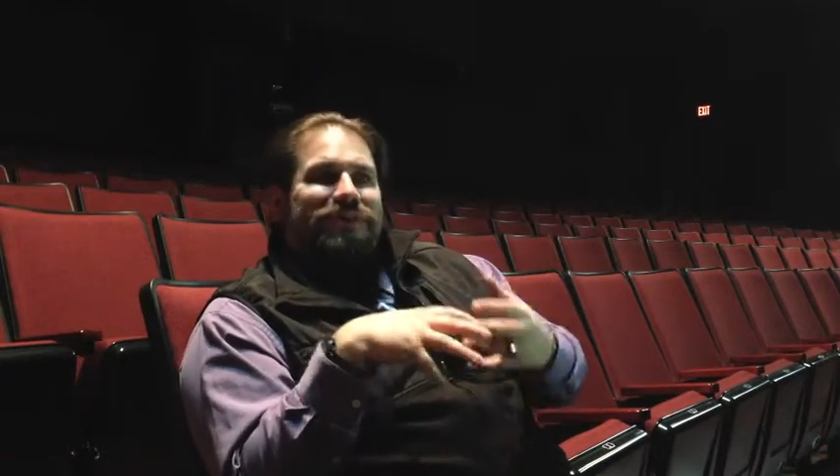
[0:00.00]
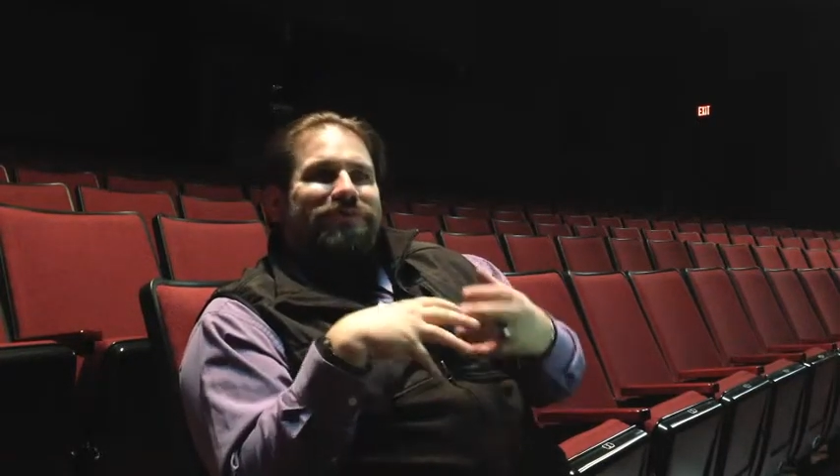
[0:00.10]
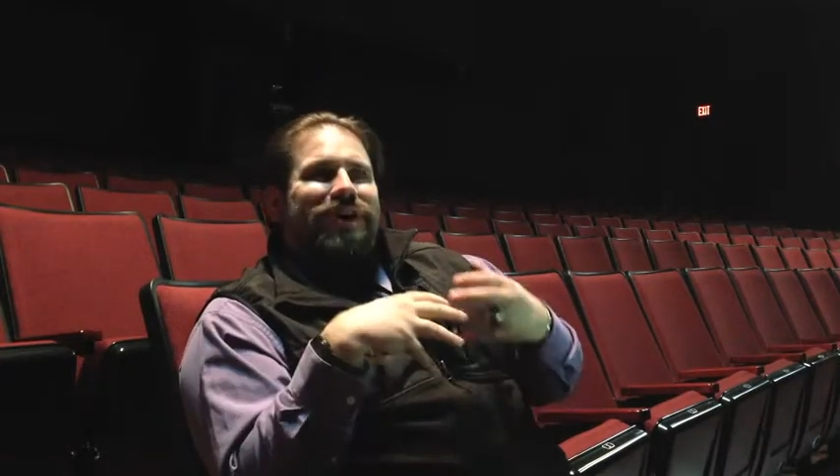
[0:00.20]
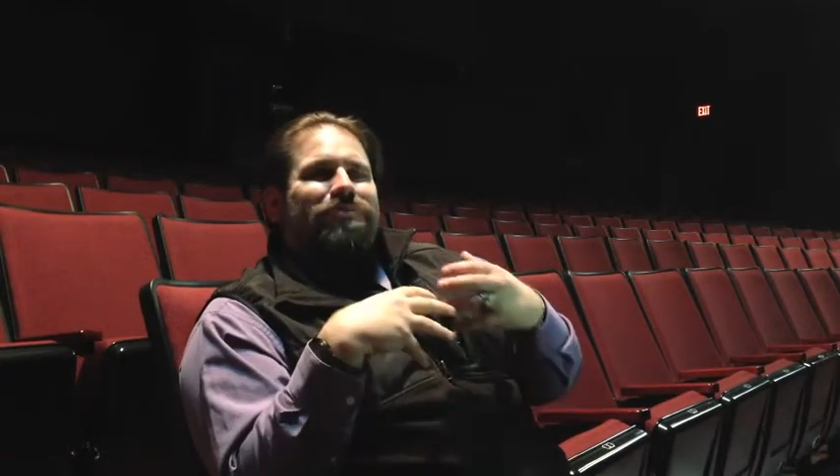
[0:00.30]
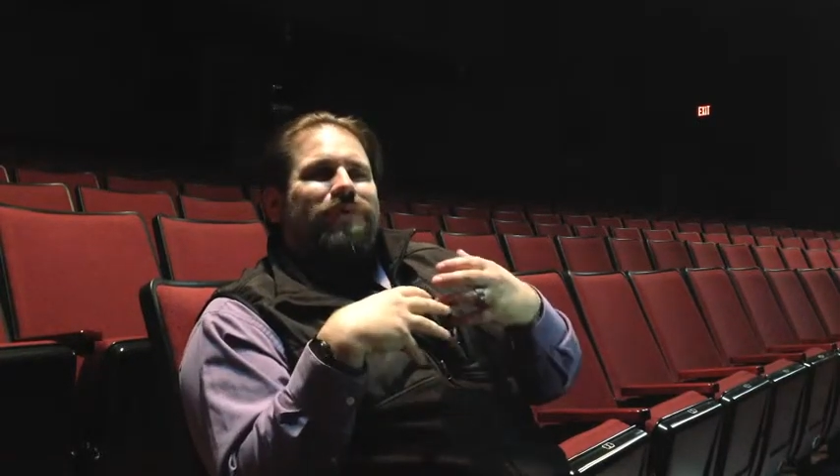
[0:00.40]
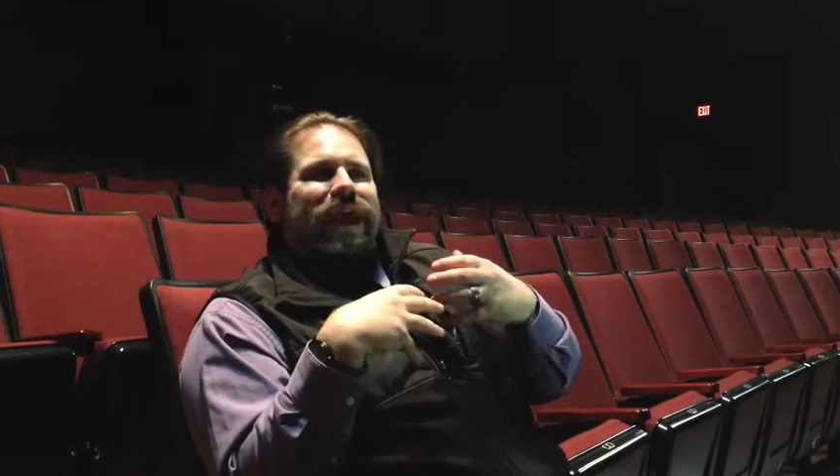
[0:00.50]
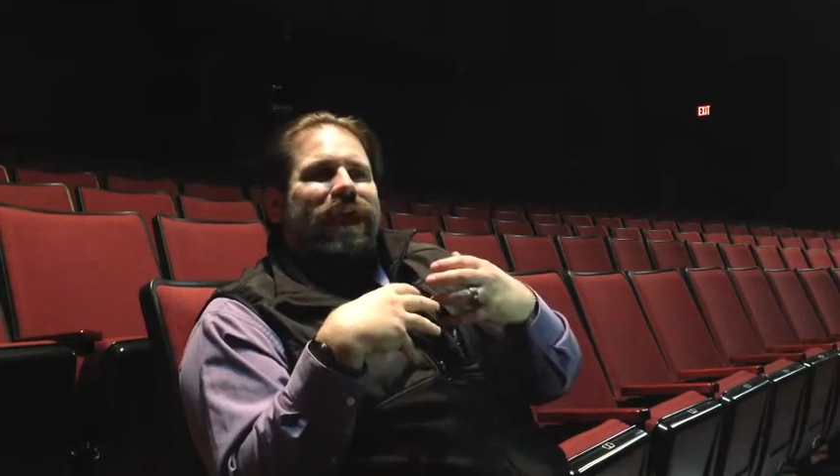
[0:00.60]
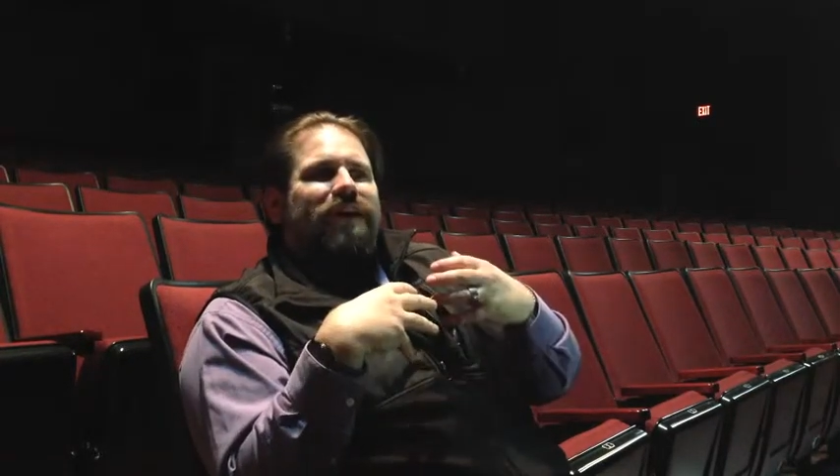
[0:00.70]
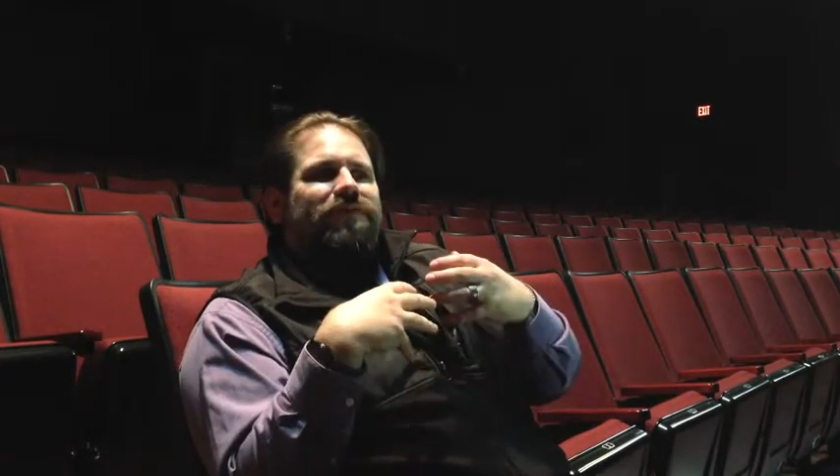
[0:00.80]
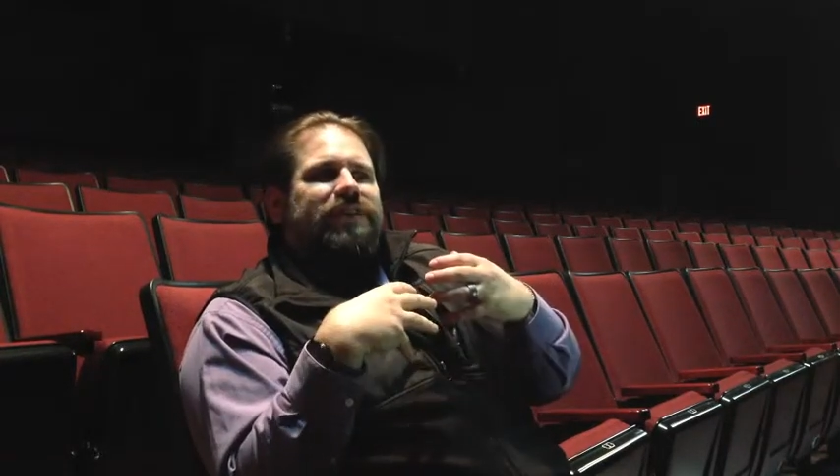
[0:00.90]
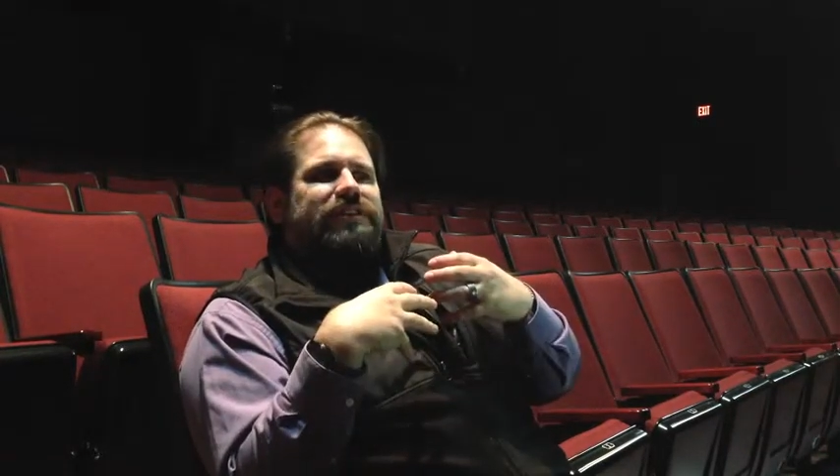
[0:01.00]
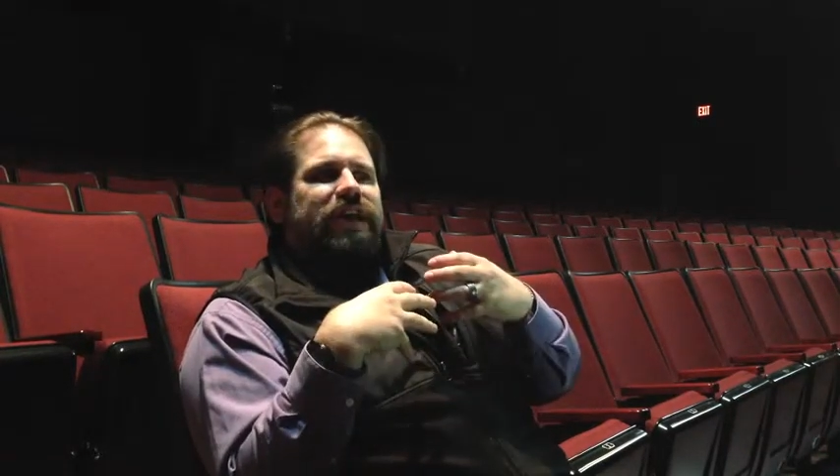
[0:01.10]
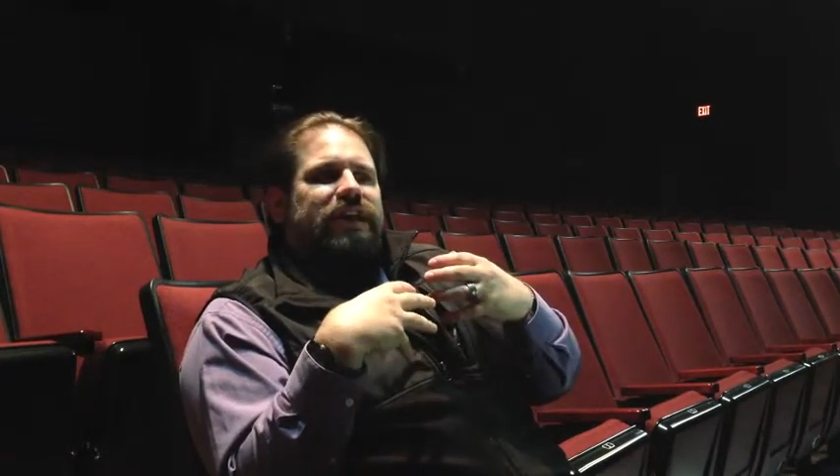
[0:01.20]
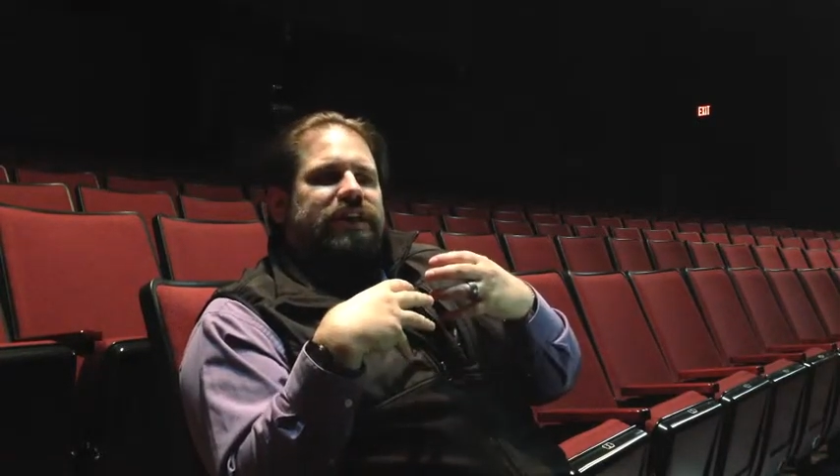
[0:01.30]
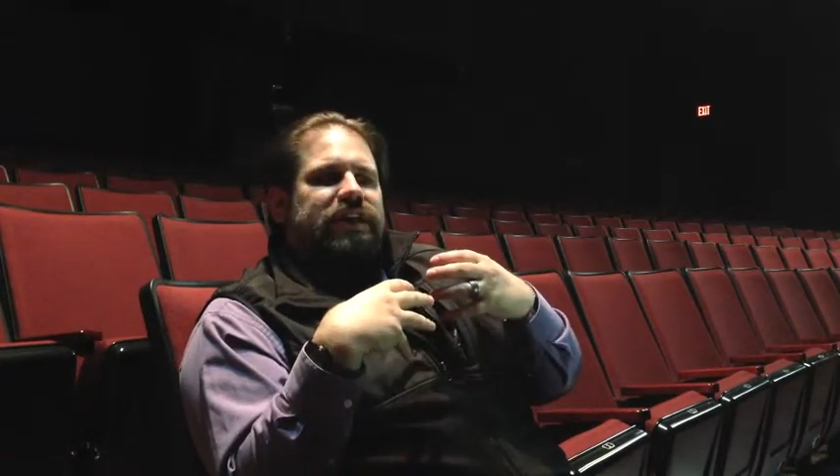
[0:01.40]
right? We have this
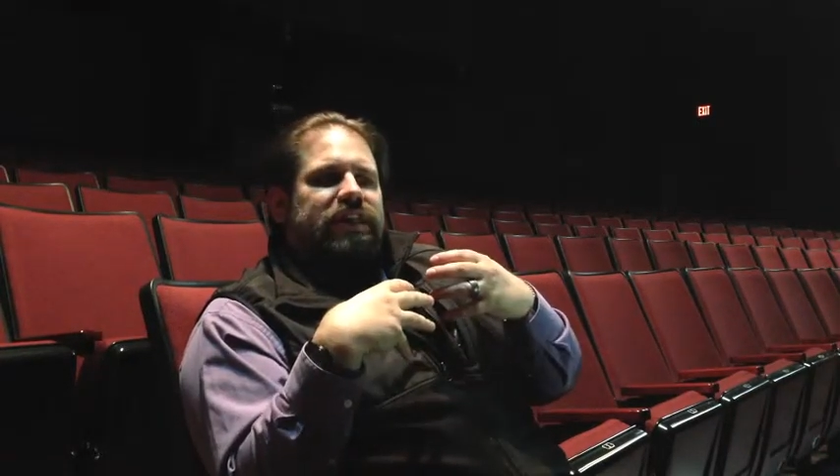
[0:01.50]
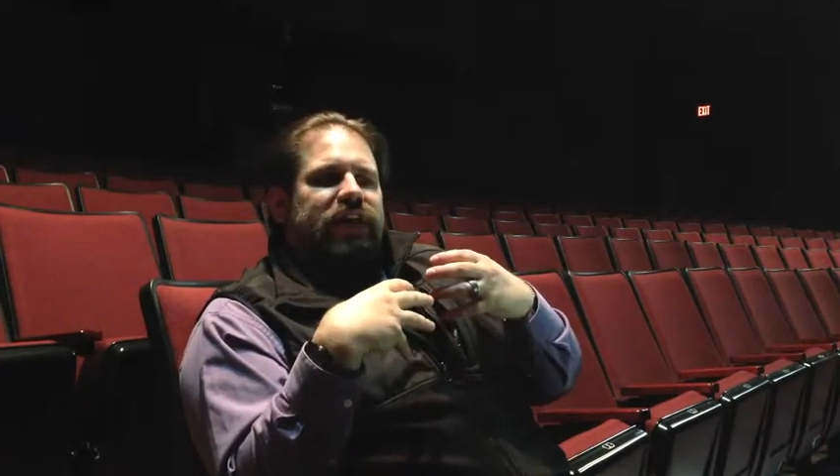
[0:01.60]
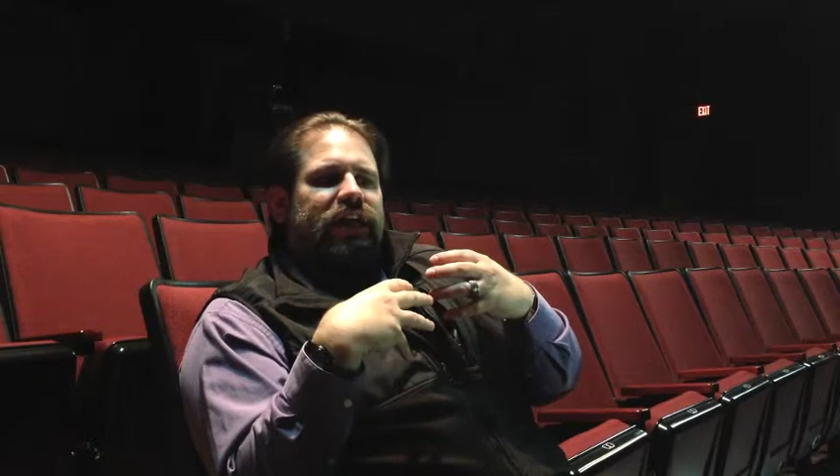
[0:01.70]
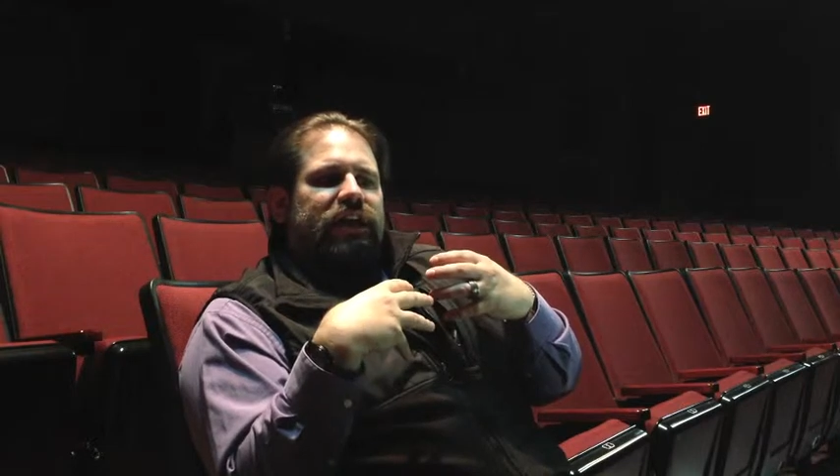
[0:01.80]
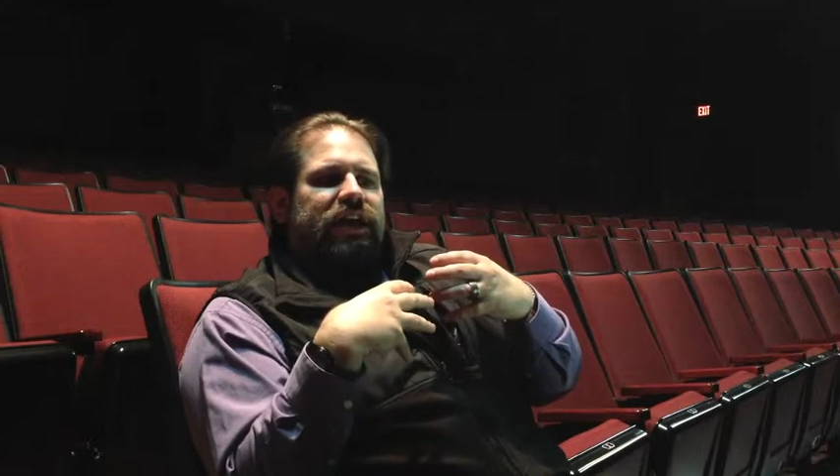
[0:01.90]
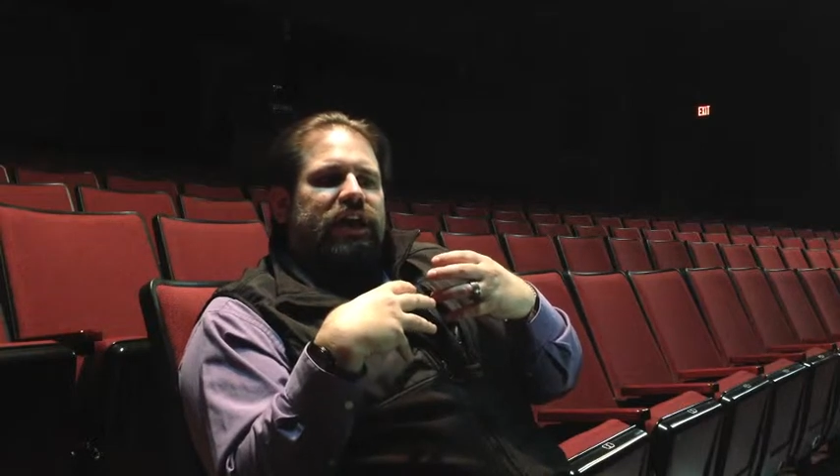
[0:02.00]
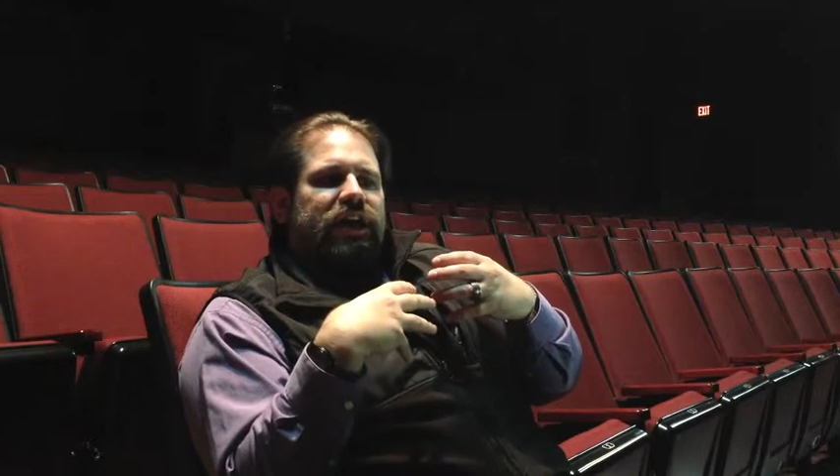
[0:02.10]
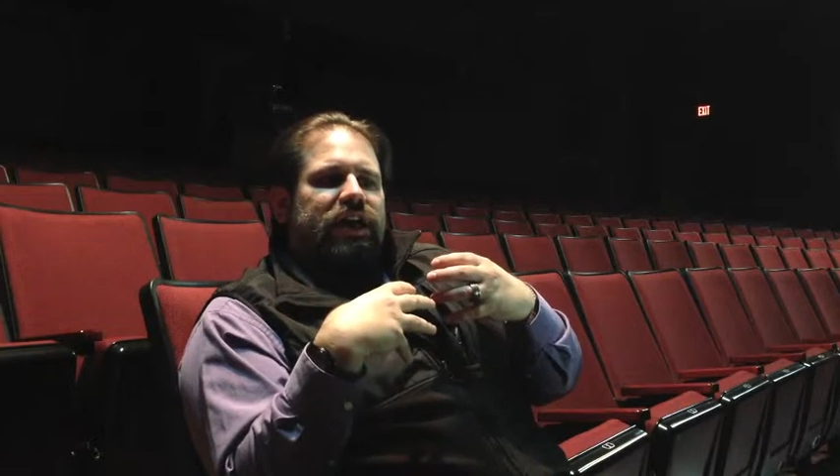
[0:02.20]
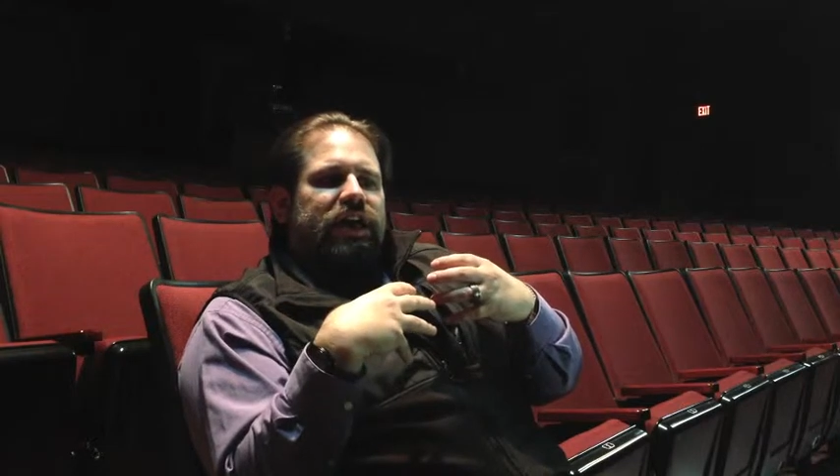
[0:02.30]
idea that uh,